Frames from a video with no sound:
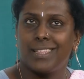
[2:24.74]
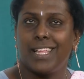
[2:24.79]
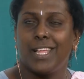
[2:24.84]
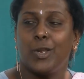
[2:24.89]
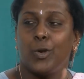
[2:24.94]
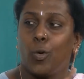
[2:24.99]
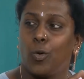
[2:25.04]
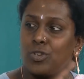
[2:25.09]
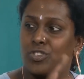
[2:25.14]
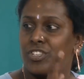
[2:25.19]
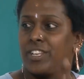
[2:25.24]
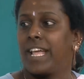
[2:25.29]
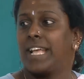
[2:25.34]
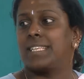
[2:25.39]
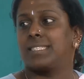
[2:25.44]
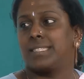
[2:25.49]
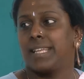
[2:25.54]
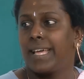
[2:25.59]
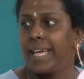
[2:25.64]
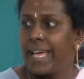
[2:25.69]

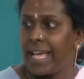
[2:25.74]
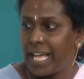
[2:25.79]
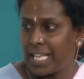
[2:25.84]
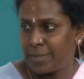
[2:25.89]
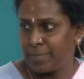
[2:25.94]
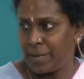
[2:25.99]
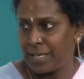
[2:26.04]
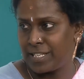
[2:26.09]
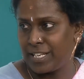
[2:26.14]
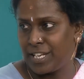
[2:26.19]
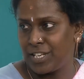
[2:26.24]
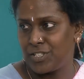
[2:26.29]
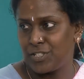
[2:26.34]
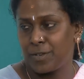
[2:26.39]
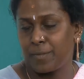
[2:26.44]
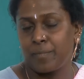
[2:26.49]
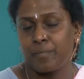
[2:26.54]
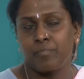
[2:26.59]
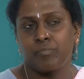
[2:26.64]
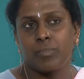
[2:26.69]
notionized
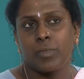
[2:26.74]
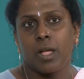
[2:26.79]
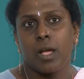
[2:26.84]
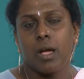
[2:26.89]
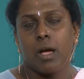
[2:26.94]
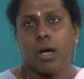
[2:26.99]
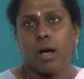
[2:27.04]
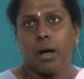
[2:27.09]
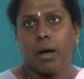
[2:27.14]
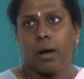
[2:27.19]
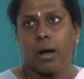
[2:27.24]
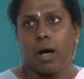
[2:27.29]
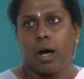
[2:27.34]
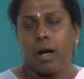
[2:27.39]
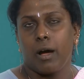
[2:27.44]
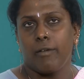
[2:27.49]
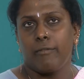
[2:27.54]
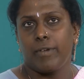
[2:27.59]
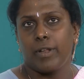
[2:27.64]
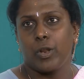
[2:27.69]
expectation.
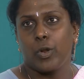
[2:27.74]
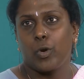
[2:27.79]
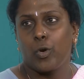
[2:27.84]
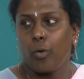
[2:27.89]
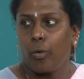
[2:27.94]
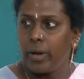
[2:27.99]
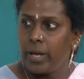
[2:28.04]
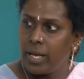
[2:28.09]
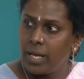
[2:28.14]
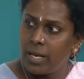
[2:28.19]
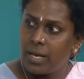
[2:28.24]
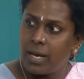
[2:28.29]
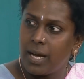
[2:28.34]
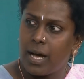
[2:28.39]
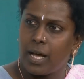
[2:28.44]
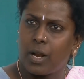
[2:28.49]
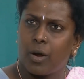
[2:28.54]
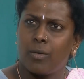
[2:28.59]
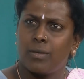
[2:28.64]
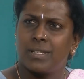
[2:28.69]
When growing
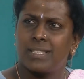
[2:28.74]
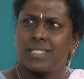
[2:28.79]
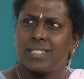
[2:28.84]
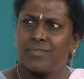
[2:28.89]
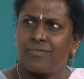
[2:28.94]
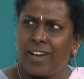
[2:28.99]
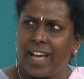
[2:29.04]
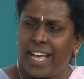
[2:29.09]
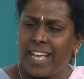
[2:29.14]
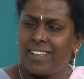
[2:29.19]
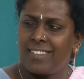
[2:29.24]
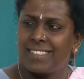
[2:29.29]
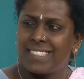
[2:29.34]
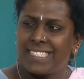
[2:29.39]
around 5,